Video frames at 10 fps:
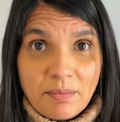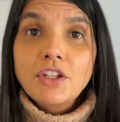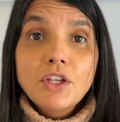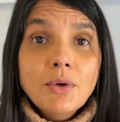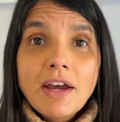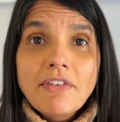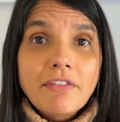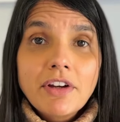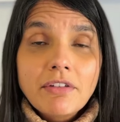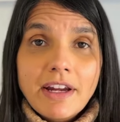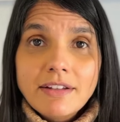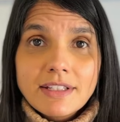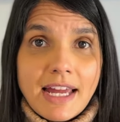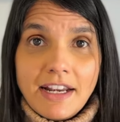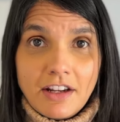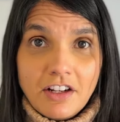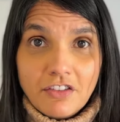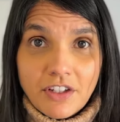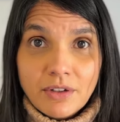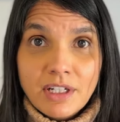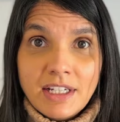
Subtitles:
You have every right to end an interview.